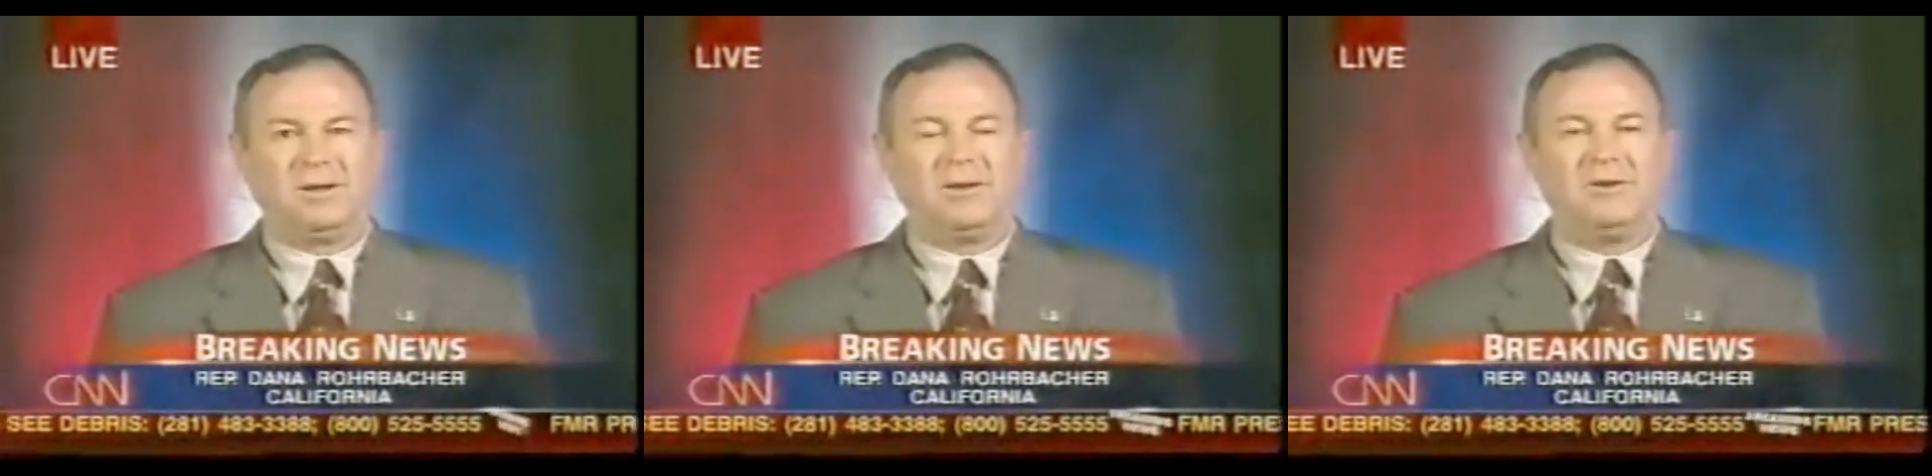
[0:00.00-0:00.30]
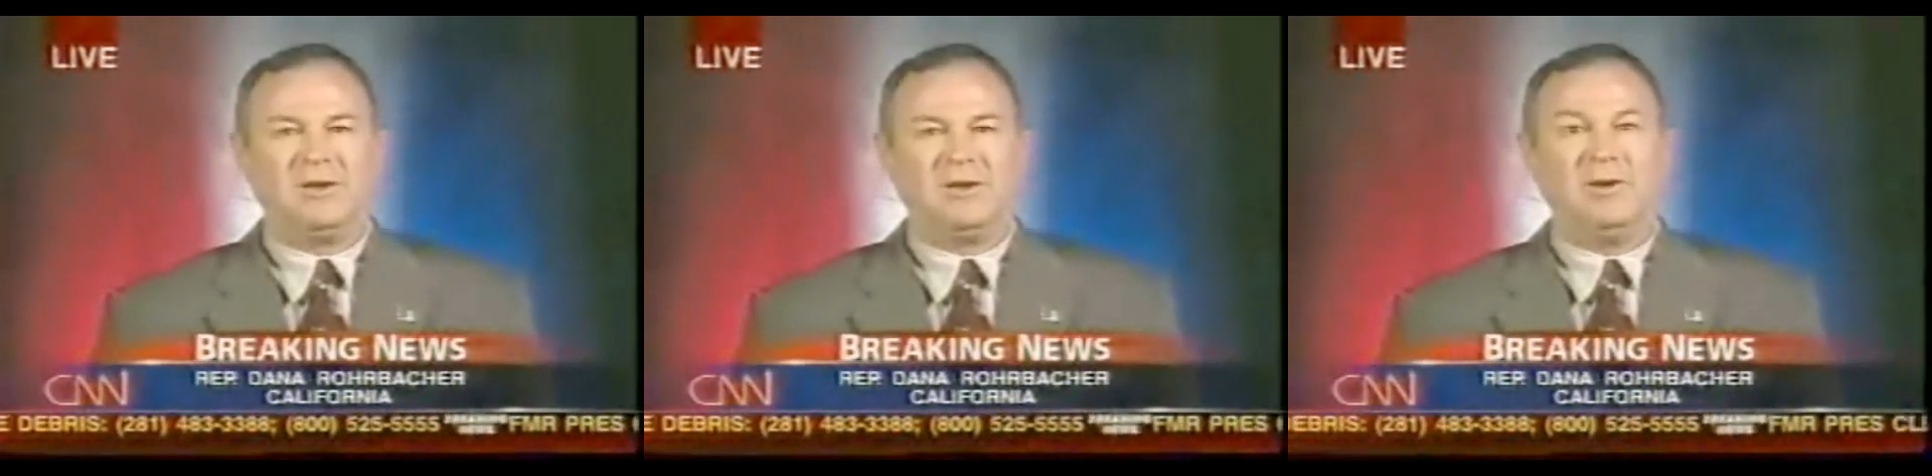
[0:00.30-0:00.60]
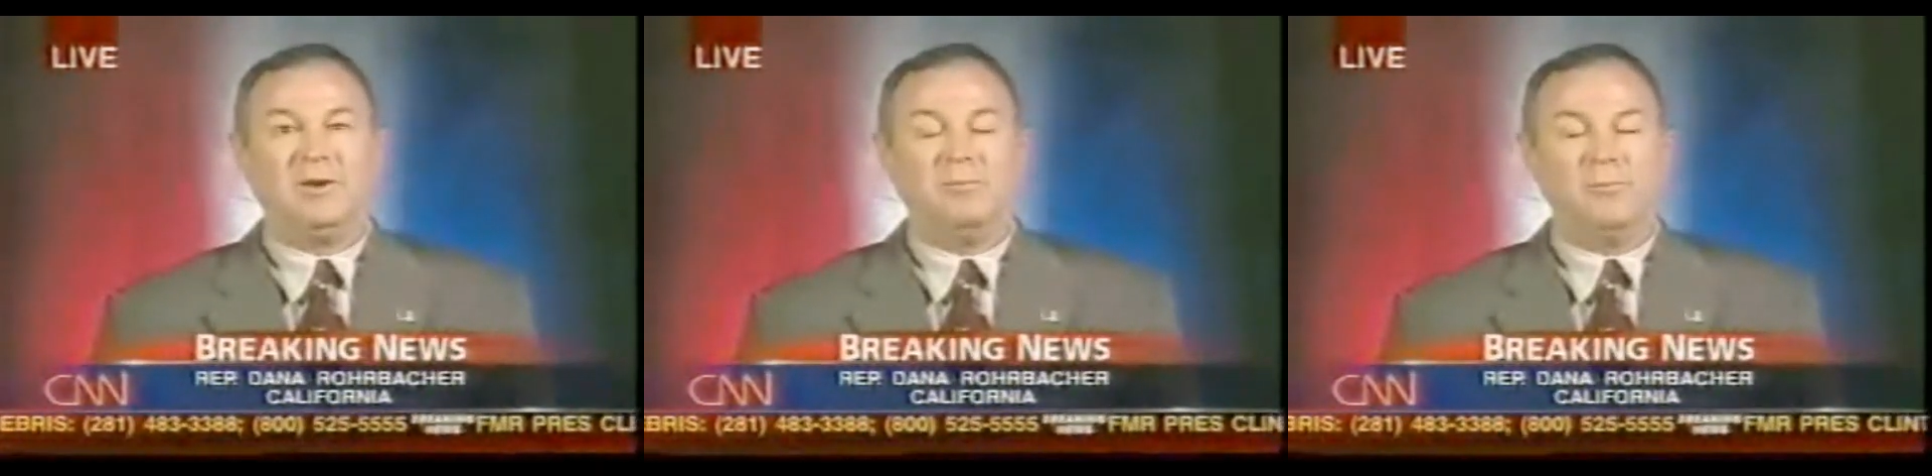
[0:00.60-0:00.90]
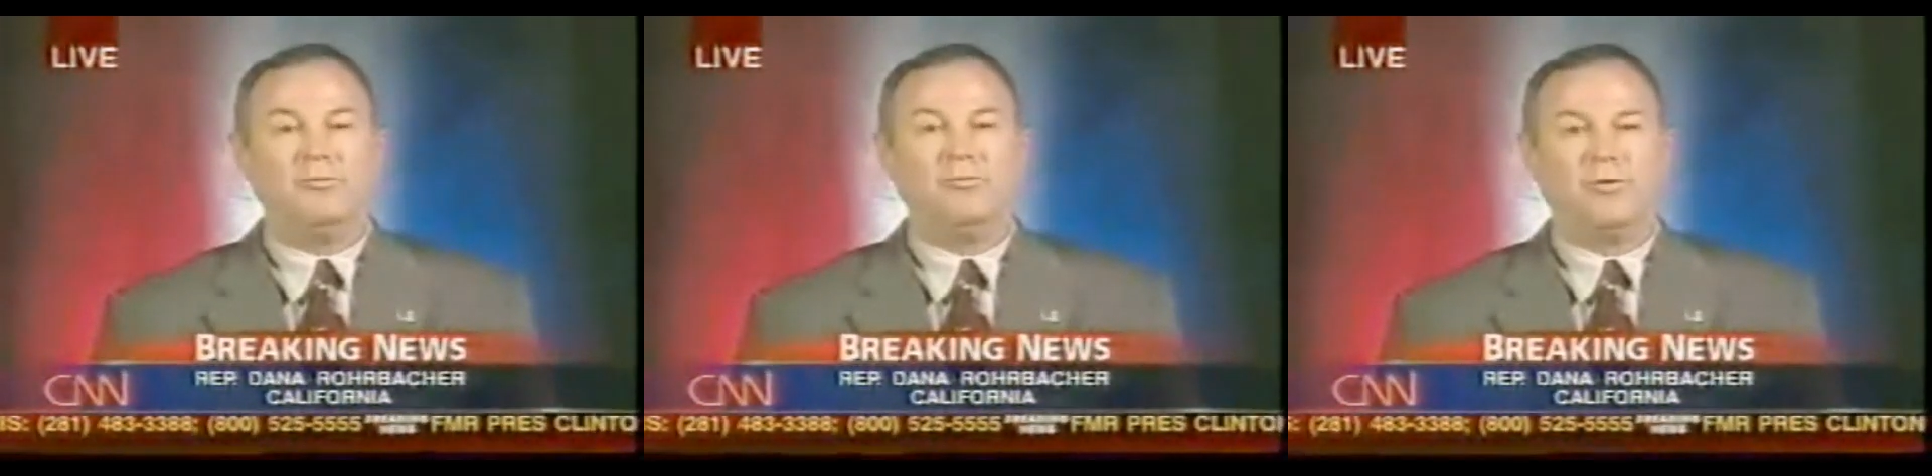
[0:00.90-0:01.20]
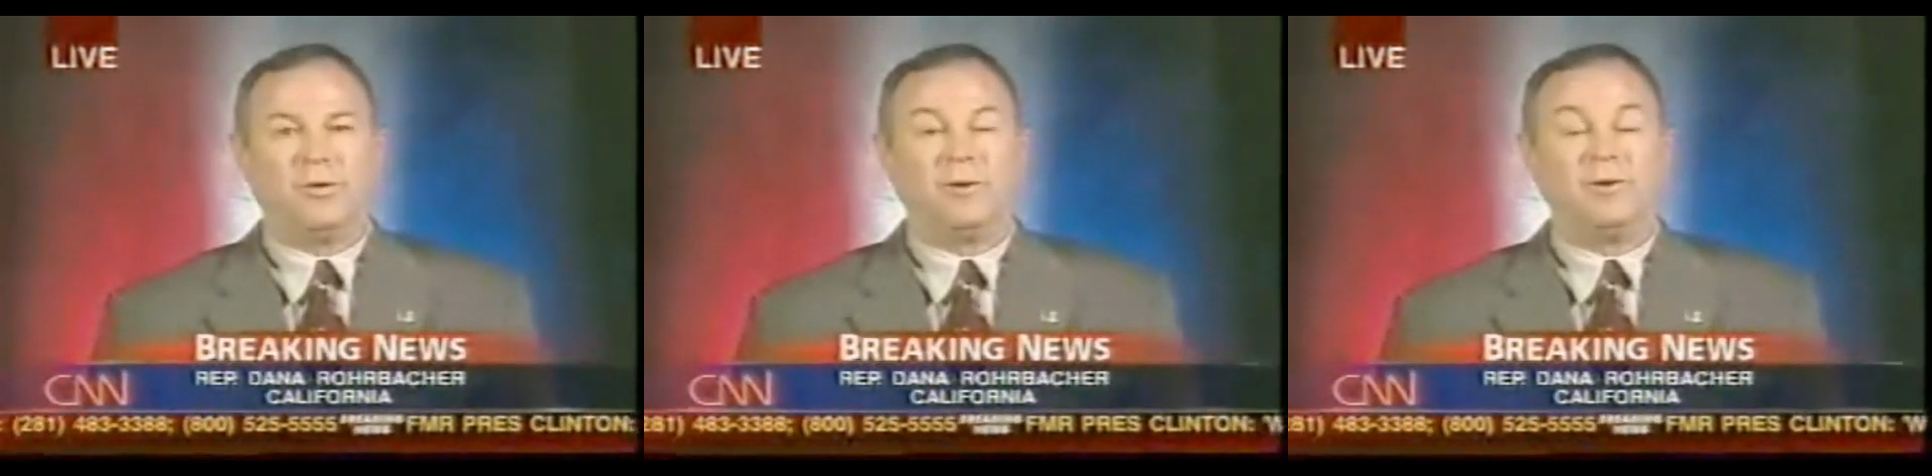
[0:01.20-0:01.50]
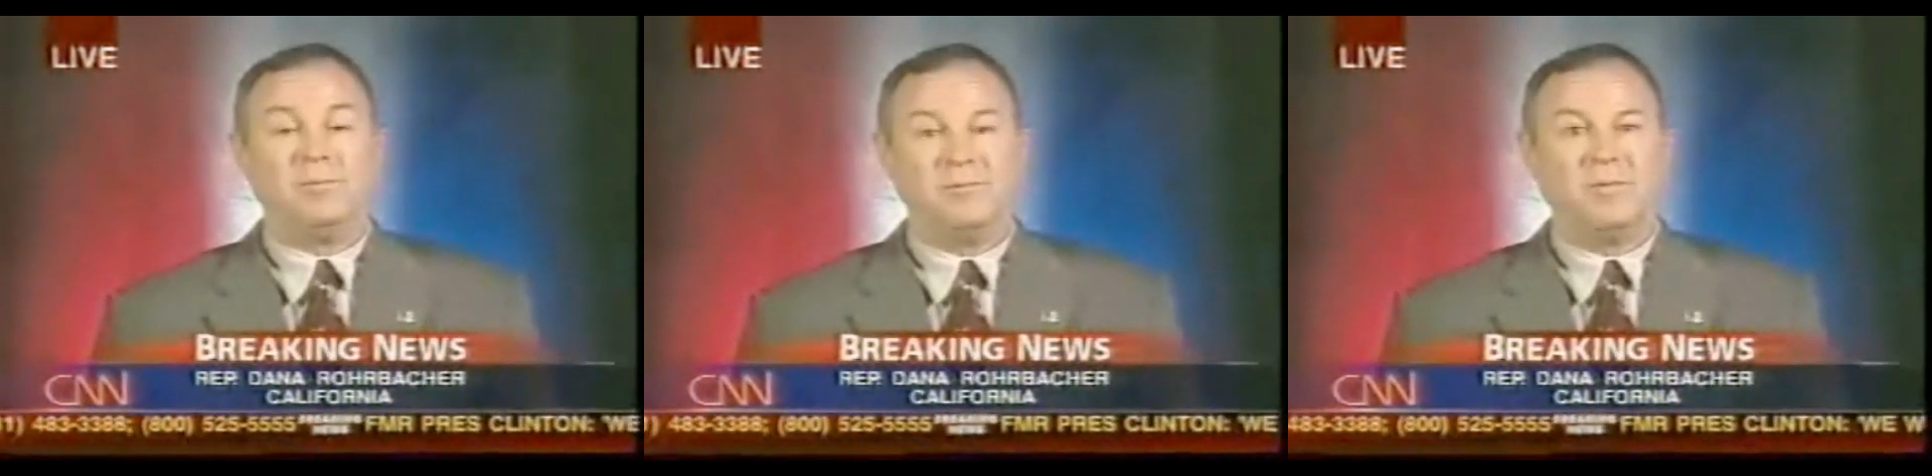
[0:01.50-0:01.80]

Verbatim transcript: continuing to move forward.